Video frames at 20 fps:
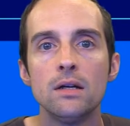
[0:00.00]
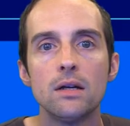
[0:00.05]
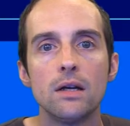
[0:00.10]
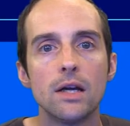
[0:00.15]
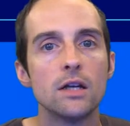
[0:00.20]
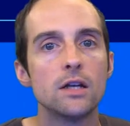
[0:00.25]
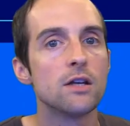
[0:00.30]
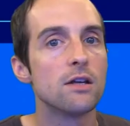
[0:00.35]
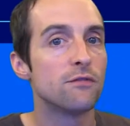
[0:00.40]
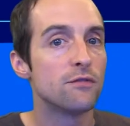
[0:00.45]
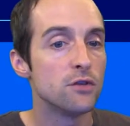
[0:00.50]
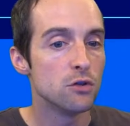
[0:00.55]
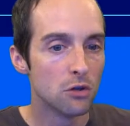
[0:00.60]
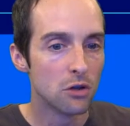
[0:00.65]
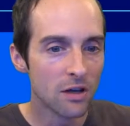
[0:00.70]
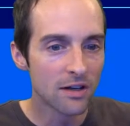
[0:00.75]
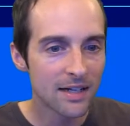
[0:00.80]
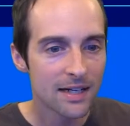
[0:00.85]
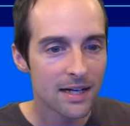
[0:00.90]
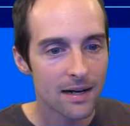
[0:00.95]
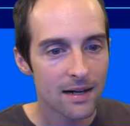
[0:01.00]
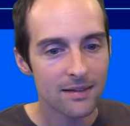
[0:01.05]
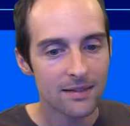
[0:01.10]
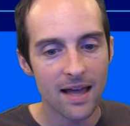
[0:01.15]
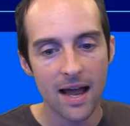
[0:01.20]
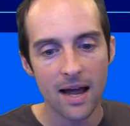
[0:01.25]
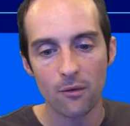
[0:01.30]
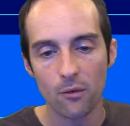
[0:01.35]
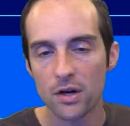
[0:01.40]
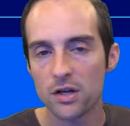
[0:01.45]
And if you look at it
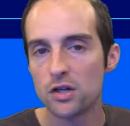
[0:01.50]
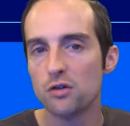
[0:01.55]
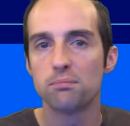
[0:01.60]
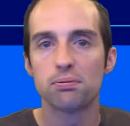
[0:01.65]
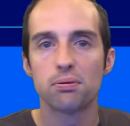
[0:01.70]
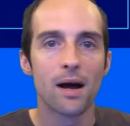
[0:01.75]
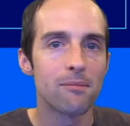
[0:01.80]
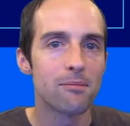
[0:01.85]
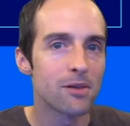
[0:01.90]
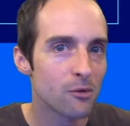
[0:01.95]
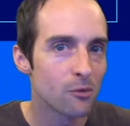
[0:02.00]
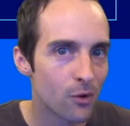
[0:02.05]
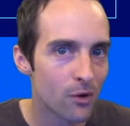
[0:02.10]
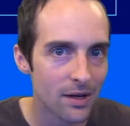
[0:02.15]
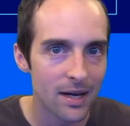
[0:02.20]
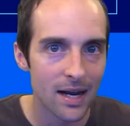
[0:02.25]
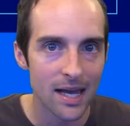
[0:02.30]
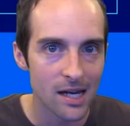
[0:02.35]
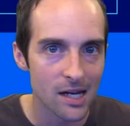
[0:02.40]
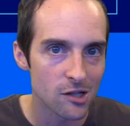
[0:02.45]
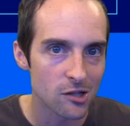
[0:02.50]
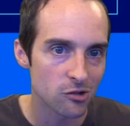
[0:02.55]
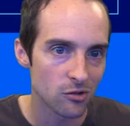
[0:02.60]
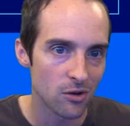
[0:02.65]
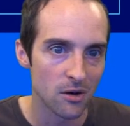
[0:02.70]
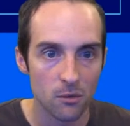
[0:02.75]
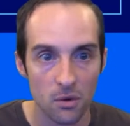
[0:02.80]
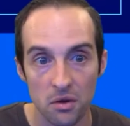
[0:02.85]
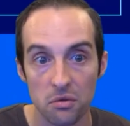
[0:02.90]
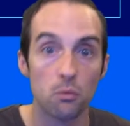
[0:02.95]
that way, you probably wouldn't
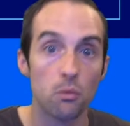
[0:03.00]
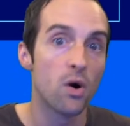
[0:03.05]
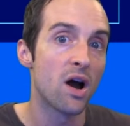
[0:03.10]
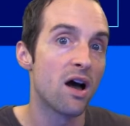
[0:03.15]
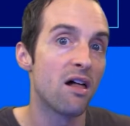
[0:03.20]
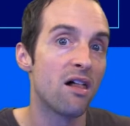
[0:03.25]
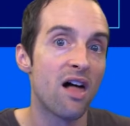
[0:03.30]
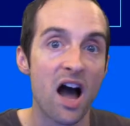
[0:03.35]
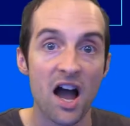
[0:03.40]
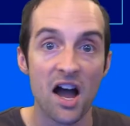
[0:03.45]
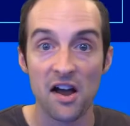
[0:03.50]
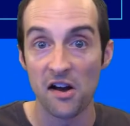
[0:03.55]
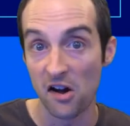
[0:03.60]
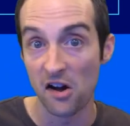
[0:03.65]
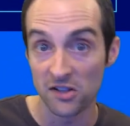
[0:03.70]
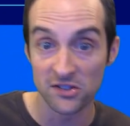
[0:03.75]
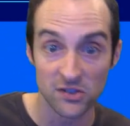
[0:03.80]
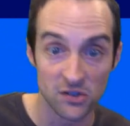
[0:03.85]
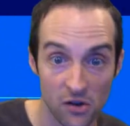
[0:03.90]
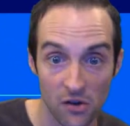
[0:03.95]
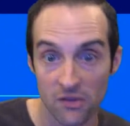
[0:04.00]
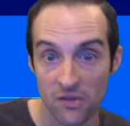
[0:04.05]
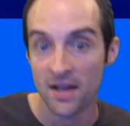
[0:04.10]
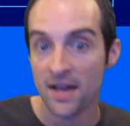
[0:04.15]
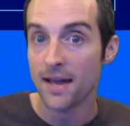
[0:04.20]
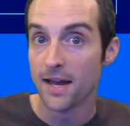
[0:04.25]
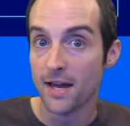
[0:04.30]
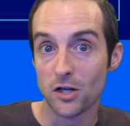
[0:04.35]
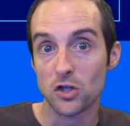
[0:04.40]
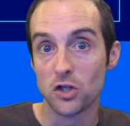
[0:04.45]
answer it with, well, I hustled
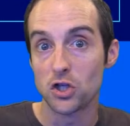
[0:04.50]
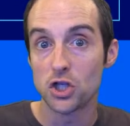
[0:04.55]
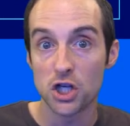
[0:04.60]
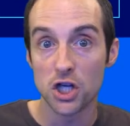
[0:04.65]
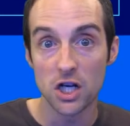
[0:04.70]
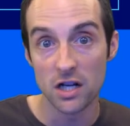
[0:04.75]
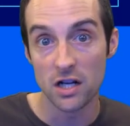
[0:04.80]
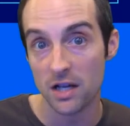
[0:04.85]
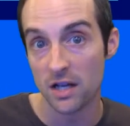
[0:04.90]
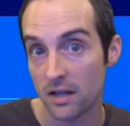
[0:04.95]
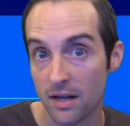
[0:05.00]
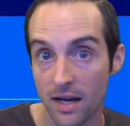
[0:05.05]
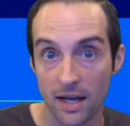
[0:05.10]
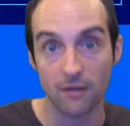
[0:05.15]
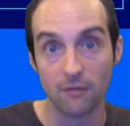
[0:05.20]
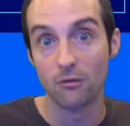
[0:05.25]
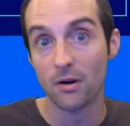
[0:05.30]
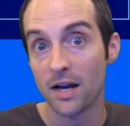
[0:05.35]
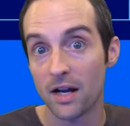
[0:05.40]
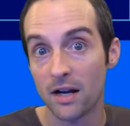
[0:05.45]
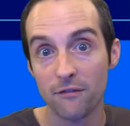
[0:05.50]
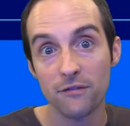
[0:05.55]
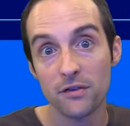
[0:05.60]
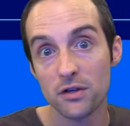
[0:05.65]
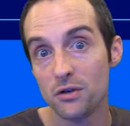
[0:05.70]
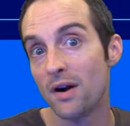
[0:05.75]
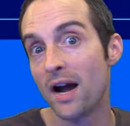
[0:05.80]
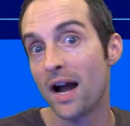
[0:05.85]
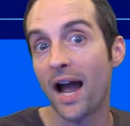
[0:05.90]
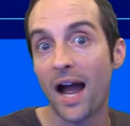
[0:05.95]
and cheated and ran a
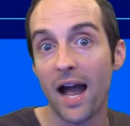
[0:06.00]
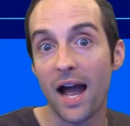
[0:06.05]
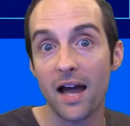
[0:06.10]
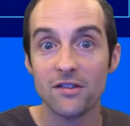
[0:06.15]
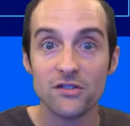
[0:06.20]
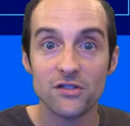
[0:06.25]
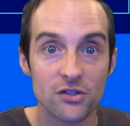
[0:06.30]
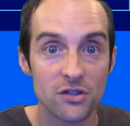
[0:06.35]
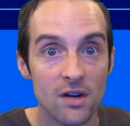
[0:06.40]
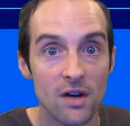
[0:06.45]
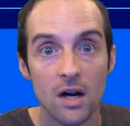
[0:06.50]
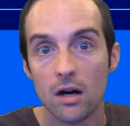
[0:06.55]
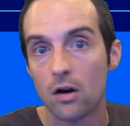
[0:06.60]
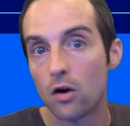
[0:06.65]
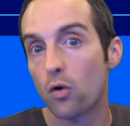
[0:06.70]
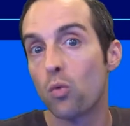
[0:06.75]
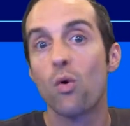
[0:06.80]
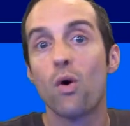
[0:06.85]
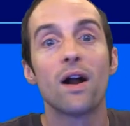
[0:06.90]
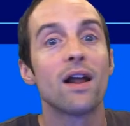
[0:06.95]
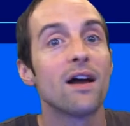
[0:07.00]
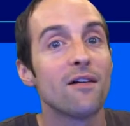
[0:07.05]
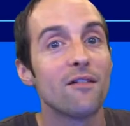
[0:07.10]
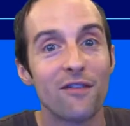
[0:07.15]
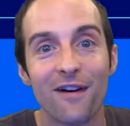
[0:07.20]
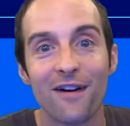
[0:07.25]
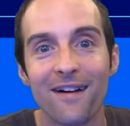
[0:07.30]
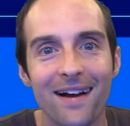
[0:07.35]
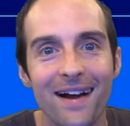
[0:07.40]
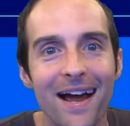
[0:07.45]
few ads or
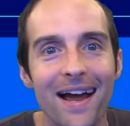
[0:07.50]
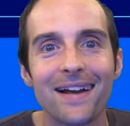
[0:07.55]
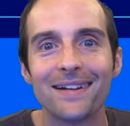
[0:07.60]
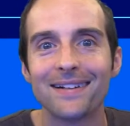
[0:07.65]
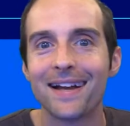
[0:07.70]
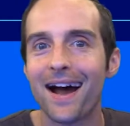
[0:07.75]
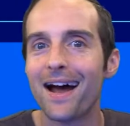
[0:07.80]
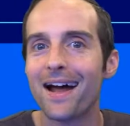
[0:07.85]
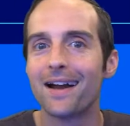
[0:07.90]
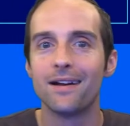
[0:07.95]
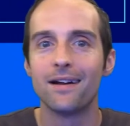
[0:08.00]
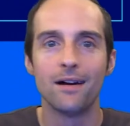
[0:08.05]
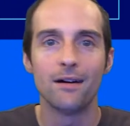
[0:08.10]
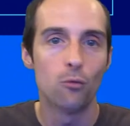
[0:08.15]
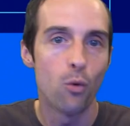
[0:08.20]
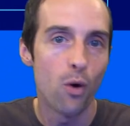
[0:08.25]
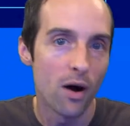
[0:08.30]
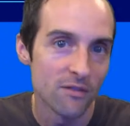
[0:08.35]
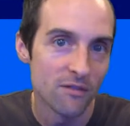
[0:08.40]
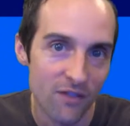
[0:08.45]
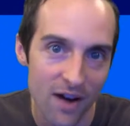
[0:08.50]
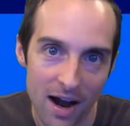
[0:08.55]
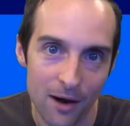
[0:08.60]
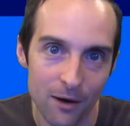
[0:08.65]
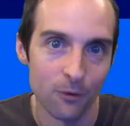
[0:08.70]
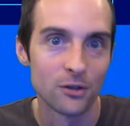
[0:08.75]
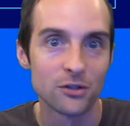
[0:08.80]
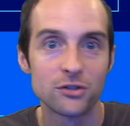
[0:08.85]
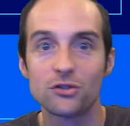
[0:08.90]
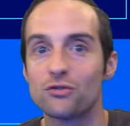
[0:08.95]
whatever and got one
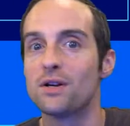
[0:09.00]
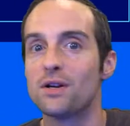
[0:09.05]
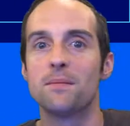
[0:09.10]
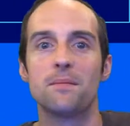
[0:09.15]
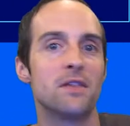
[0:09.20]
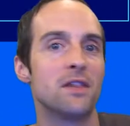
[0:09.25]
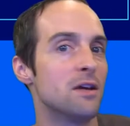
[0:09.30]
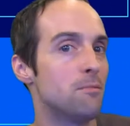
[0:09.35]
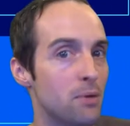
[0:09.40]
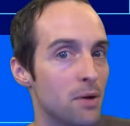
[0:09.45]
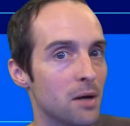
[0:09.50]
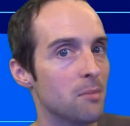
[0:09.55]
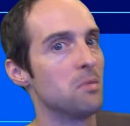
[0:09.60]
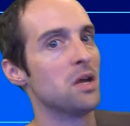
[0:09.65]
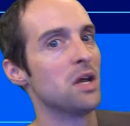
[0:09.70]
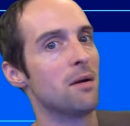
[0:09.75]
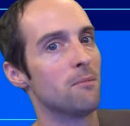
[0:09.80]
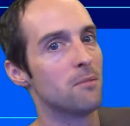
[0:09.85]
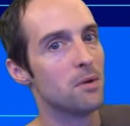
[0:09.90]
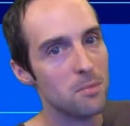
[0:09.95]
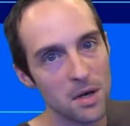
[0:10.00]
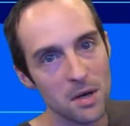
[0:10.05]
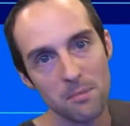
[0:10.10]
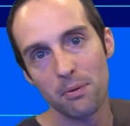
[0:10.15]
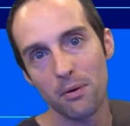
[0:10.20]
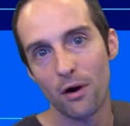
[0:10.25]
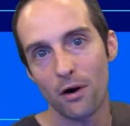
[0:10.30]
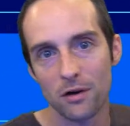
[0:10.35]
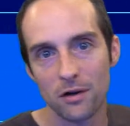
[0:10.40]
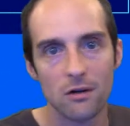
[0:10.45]
viral stream and they picked me up to be a
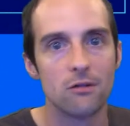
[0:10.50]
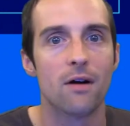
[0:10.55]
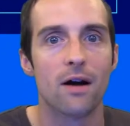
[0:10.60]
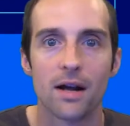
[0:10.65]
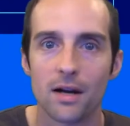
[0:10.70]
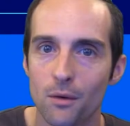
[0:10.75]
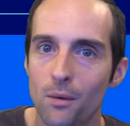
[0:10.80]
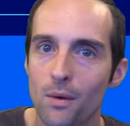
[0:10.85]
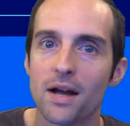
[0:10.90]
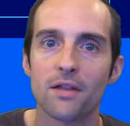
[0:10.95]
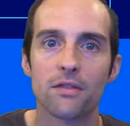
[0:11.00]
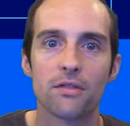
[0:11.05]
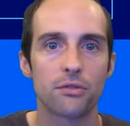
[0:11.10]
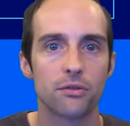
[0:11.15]
partner right away and